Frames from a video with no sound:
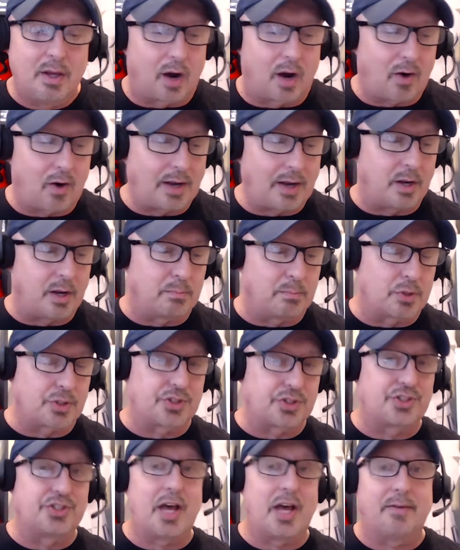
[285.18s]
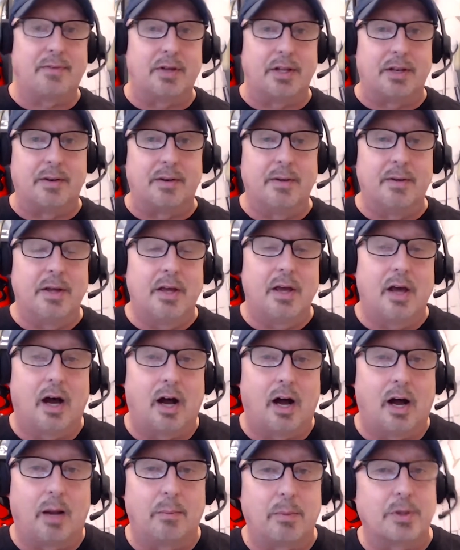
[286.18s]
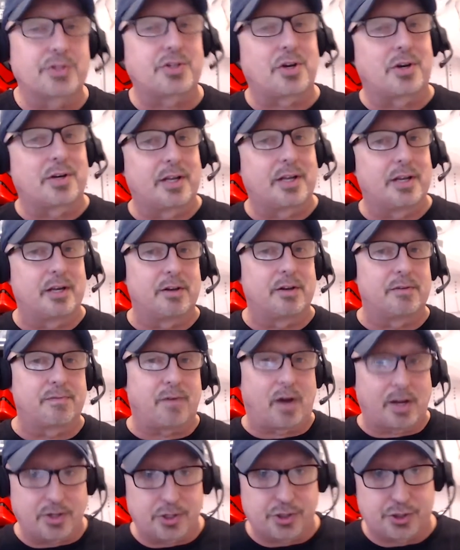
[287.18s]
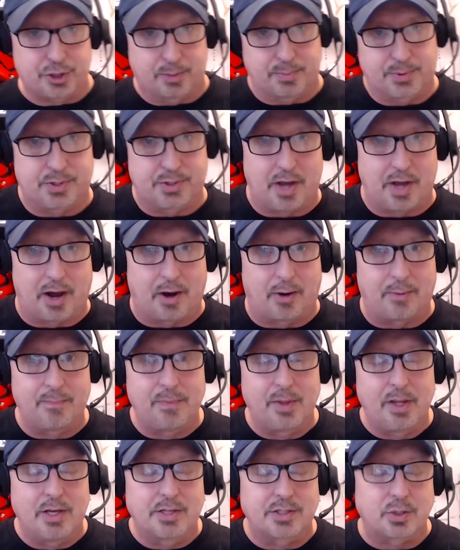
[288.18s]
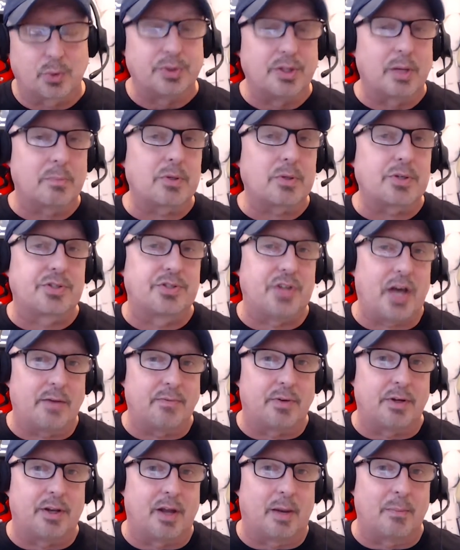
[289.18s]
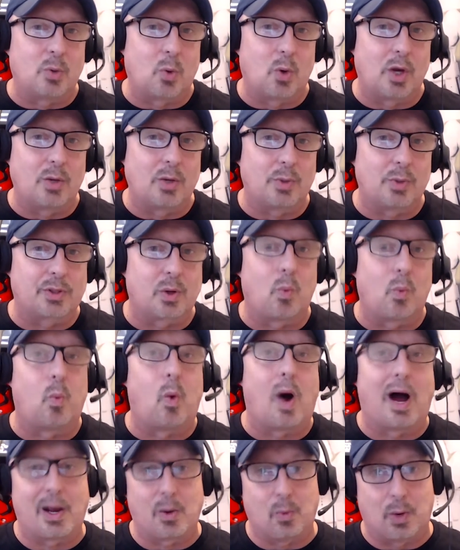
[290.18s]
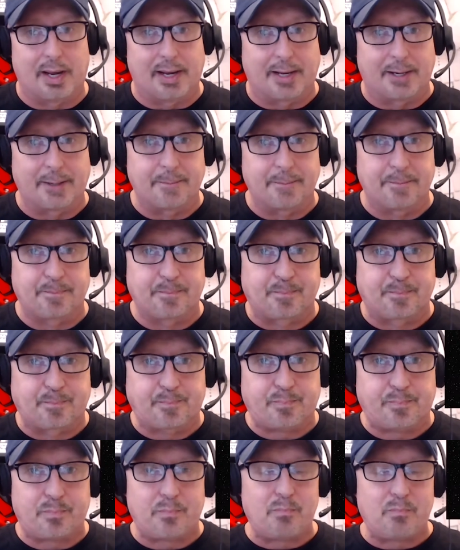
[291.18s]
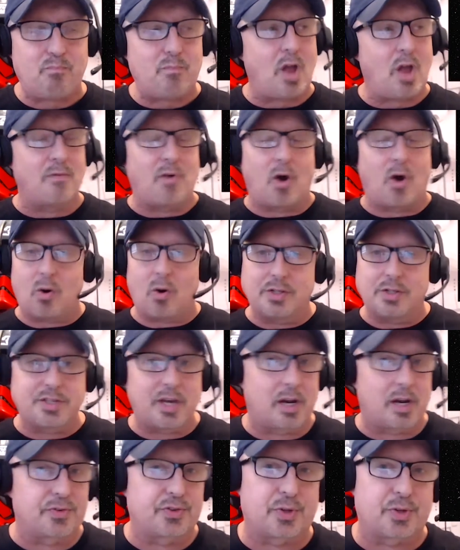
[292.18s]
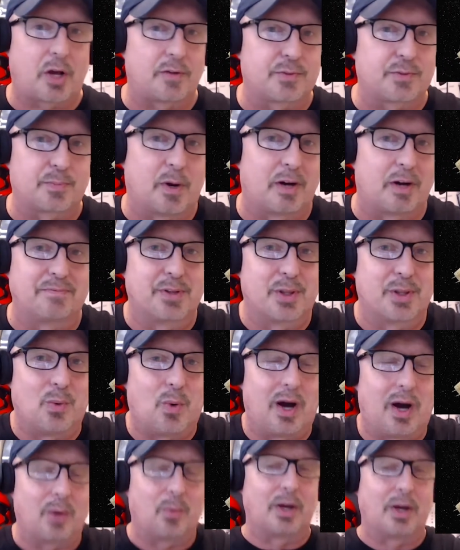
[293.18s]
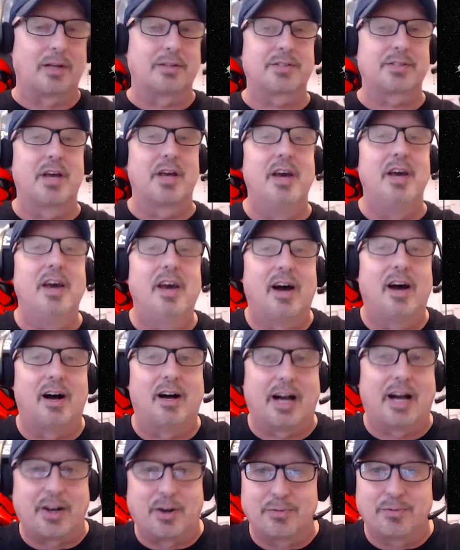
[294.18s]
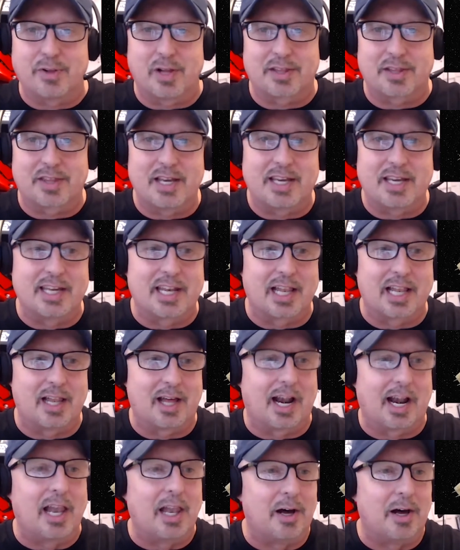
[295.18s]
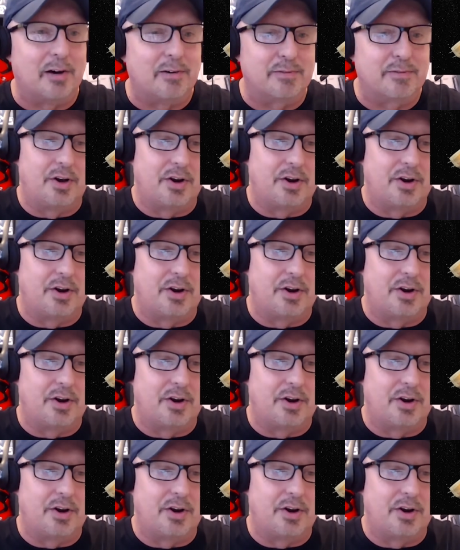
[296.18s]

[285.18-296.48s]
All right, number 7. I'm going to start getting into fighter ships now. So with number 7, I'm going with the Y-Wing. I've always had a soft spot for the Y-Wings. I don't feel like they get a lot of love.